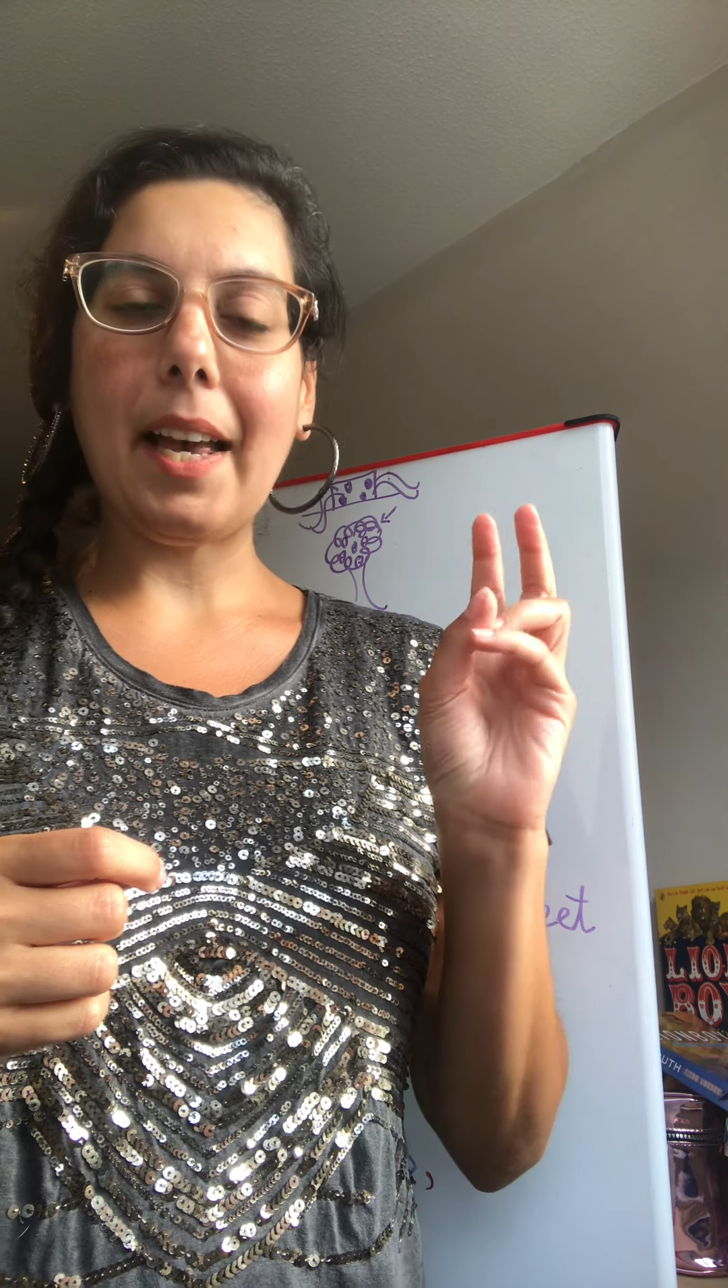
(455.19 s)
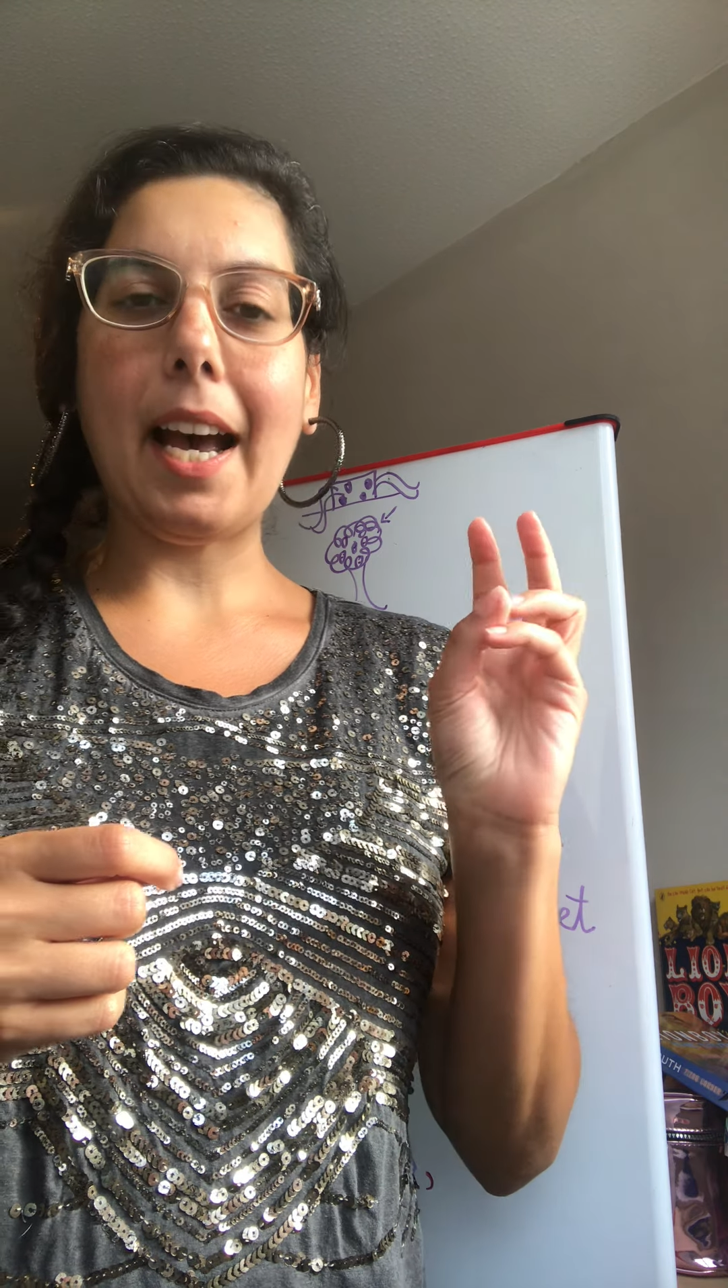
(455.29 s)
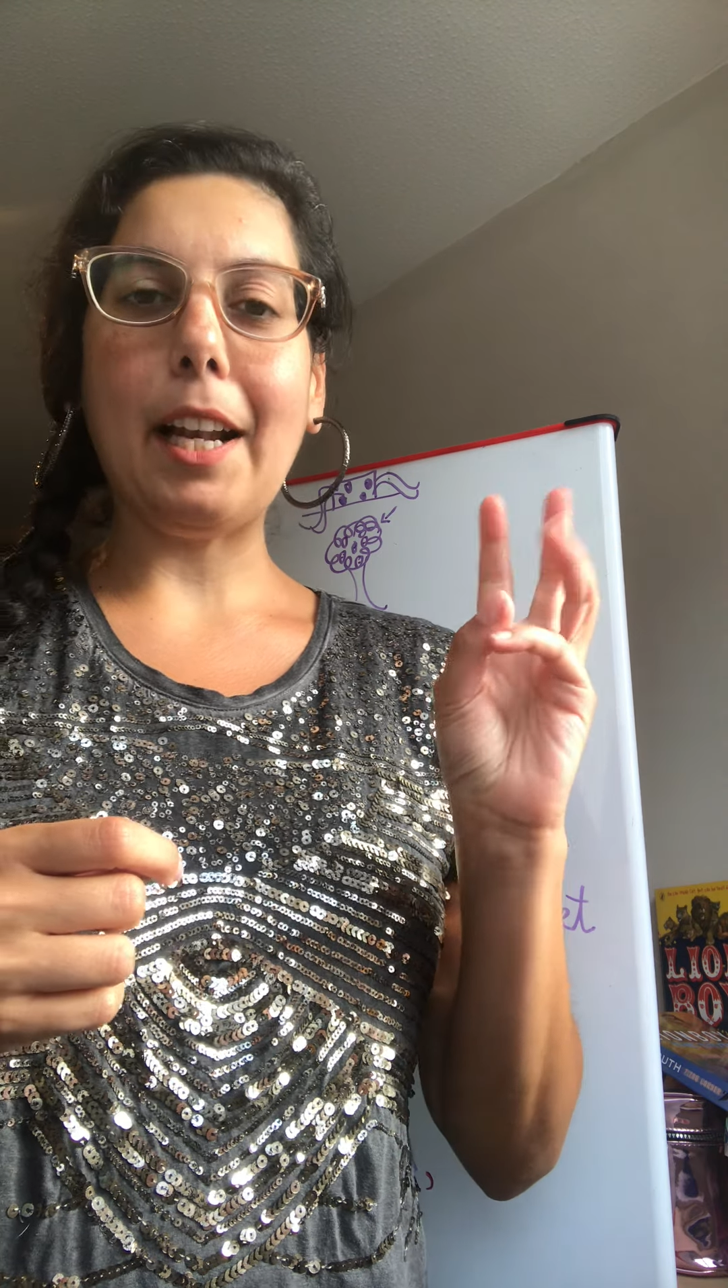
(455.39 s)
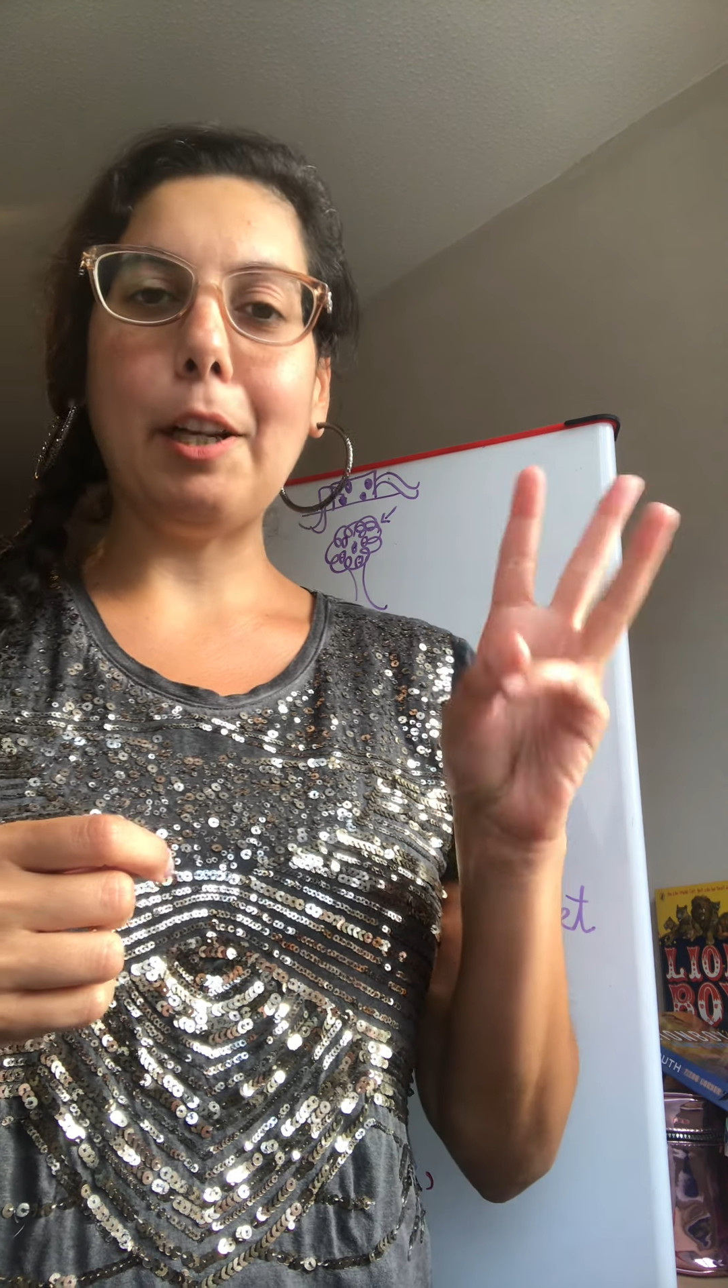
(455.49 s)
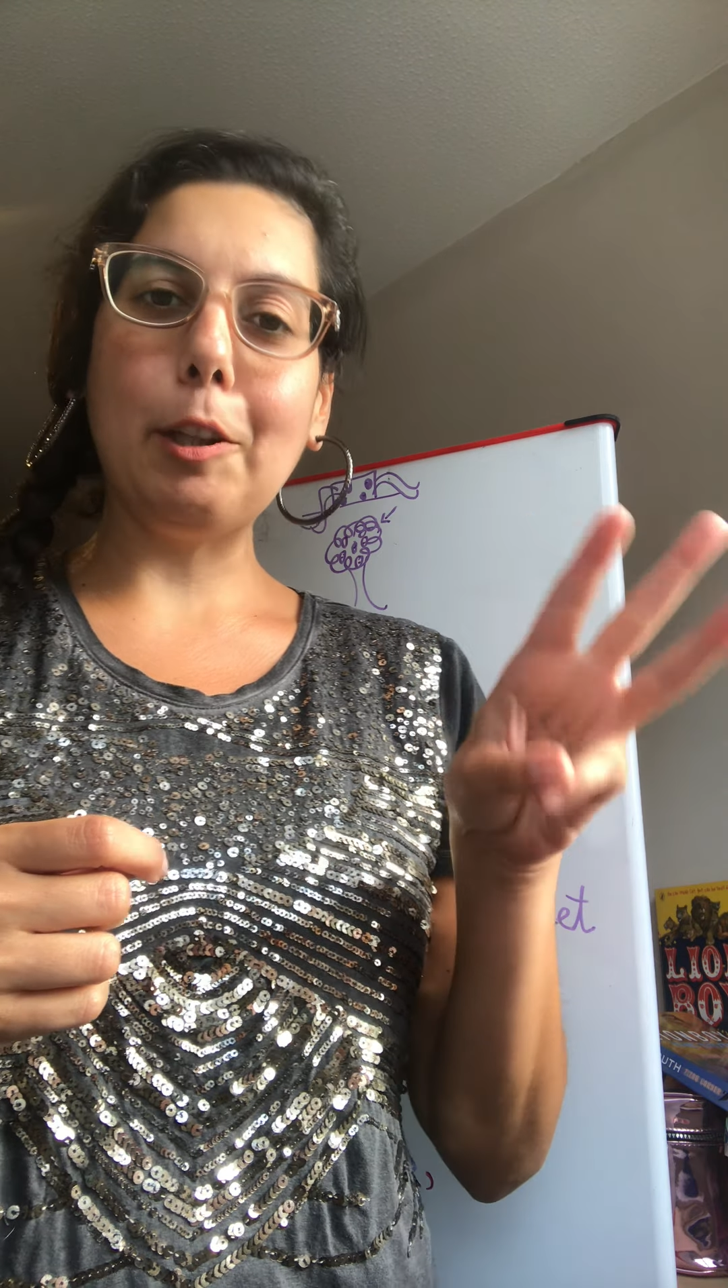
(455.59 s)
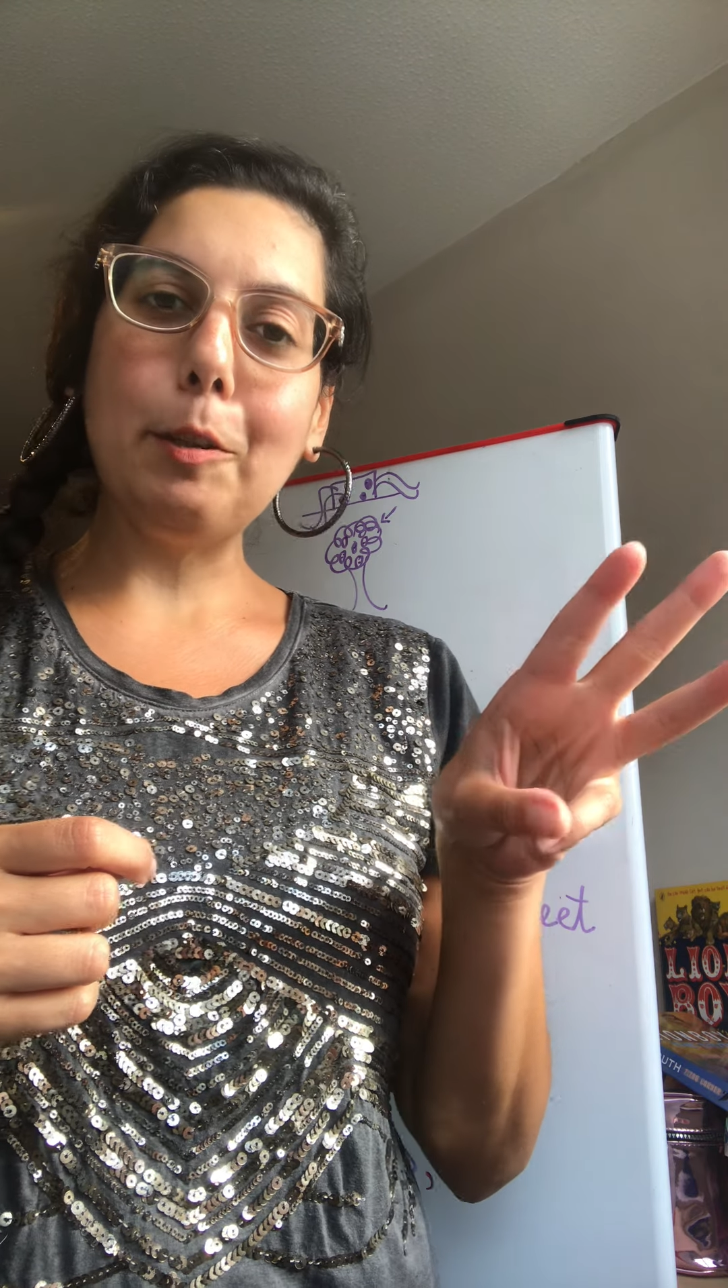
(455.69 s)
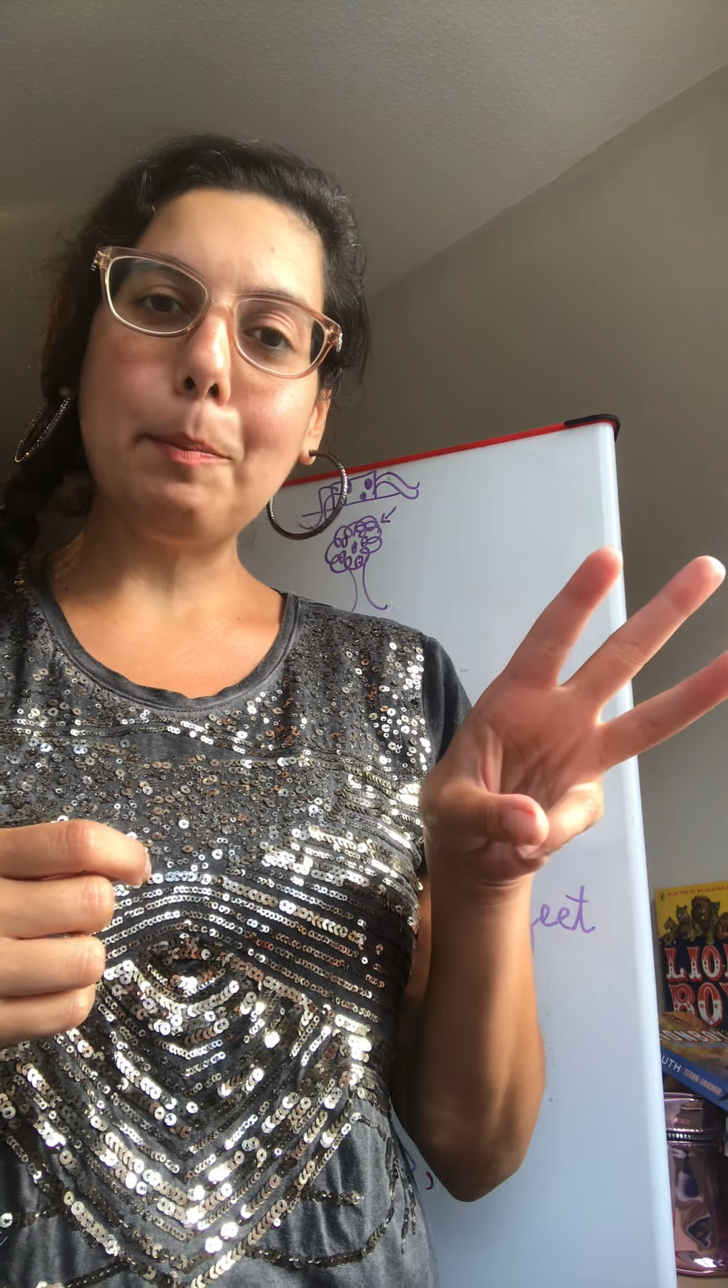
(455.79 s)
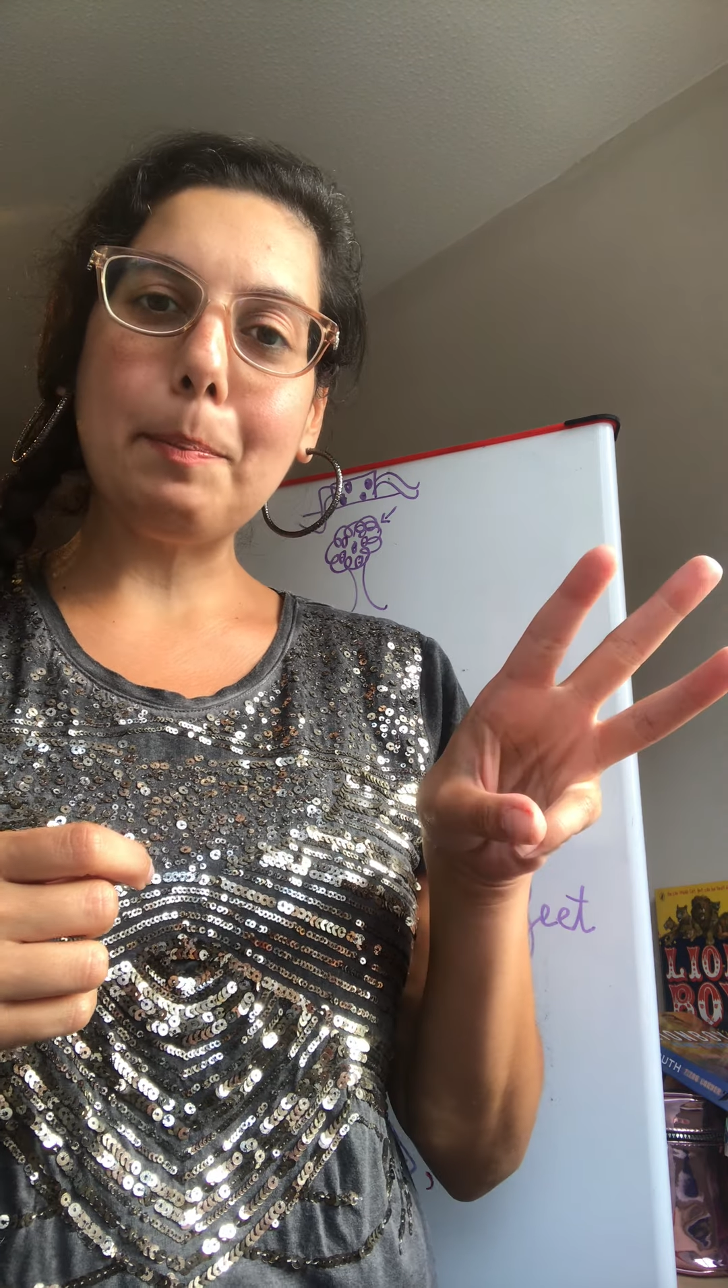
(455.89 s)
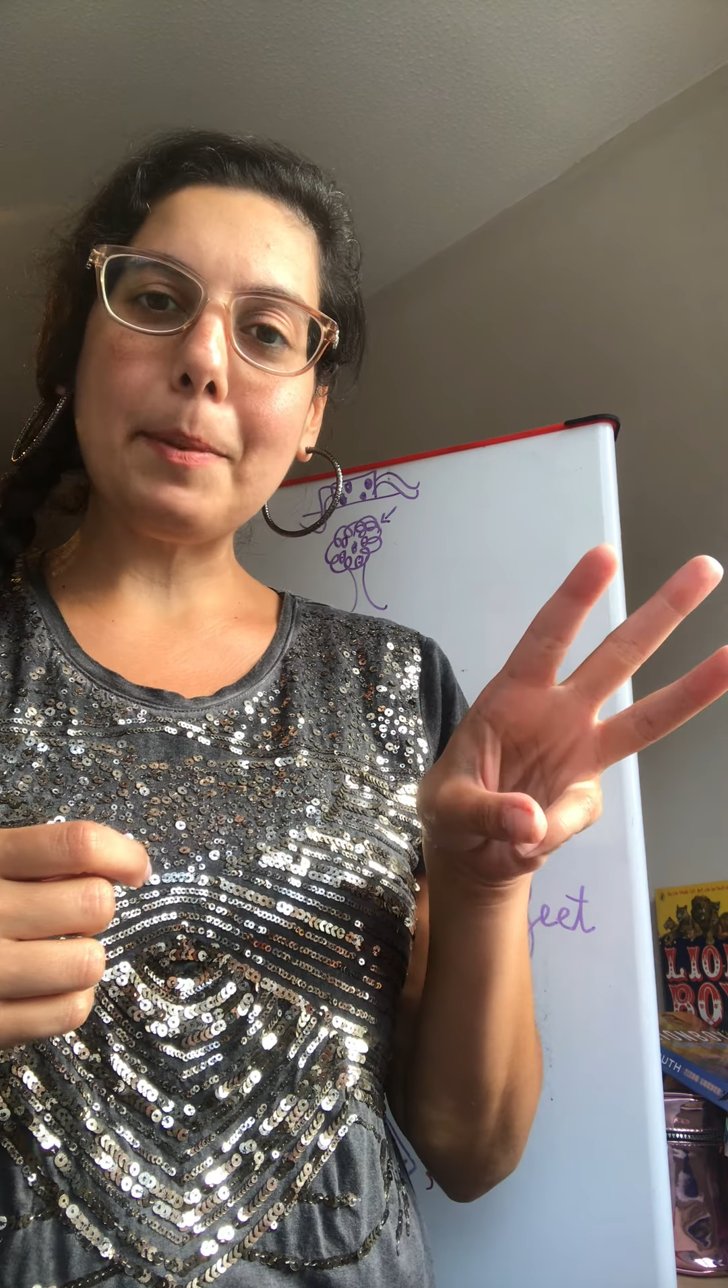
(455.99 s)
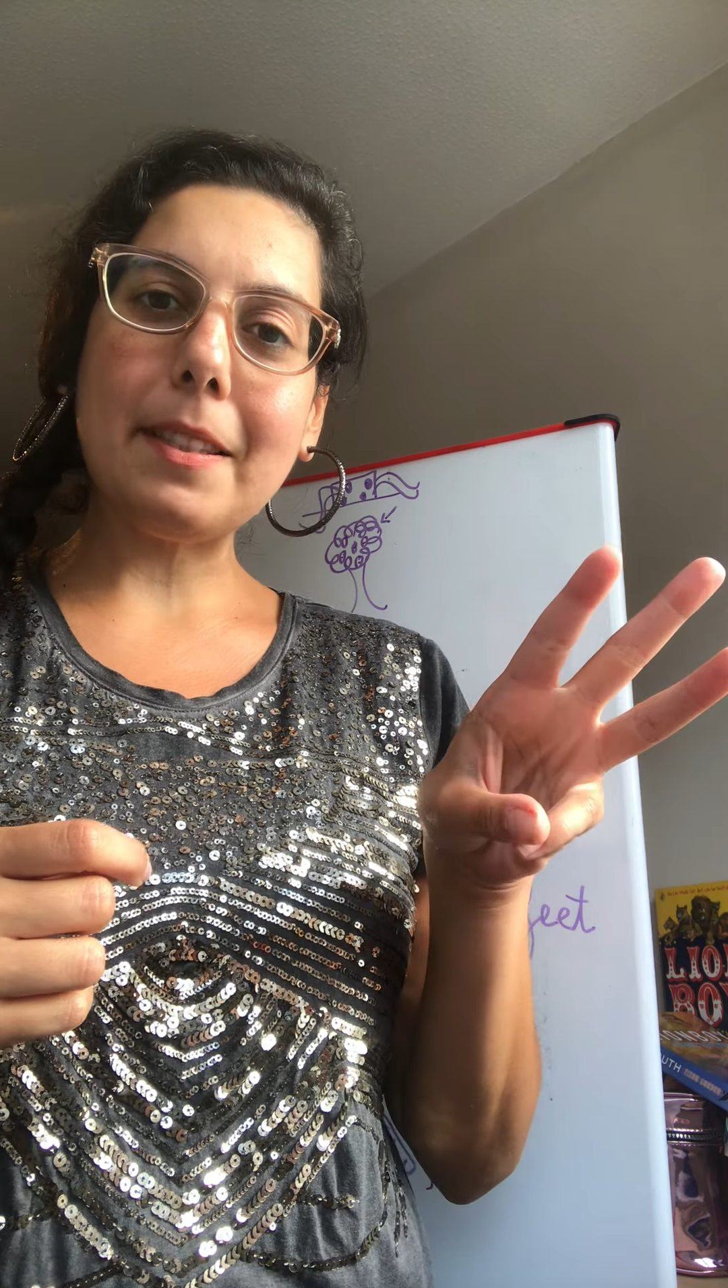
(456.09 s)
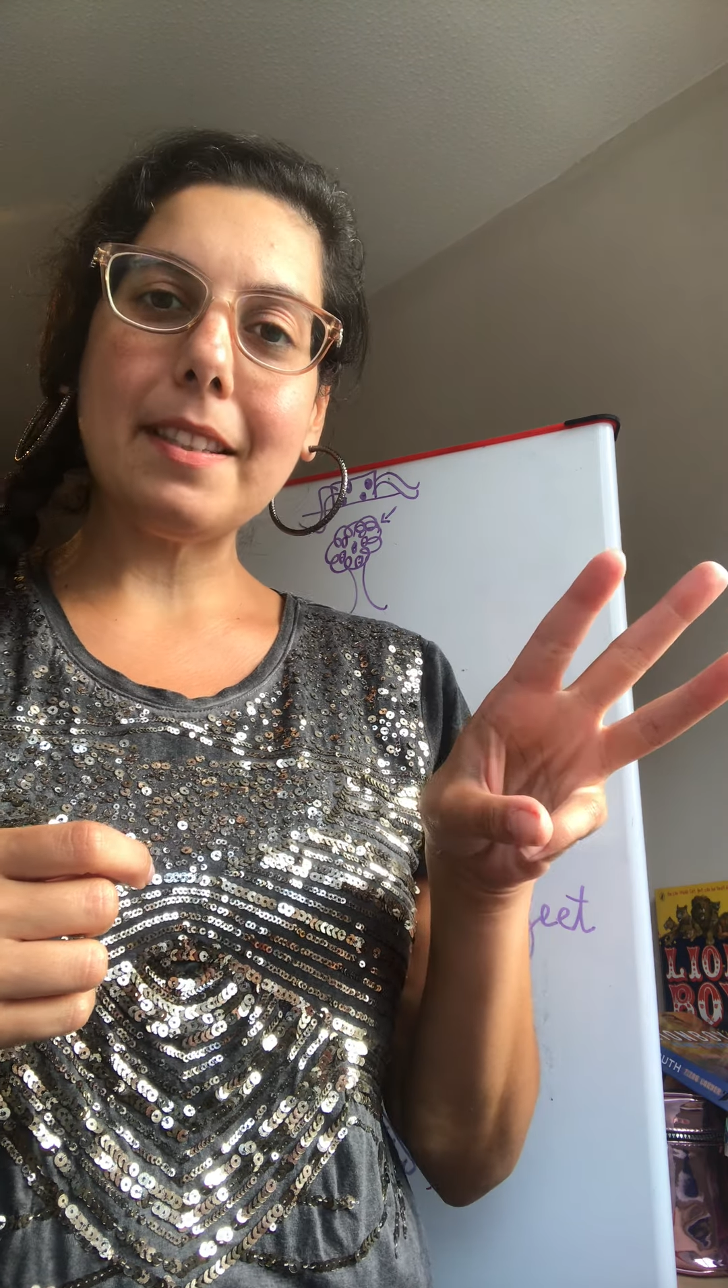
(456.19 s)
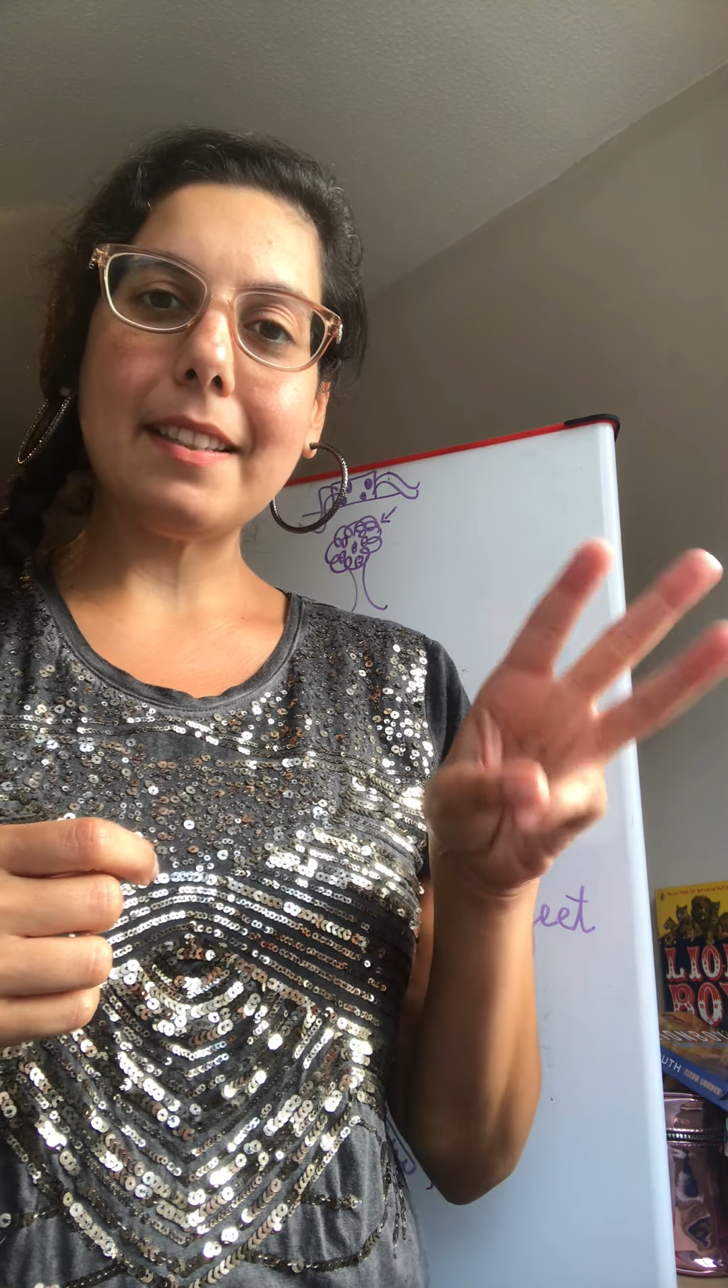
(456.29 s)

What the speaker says: and loops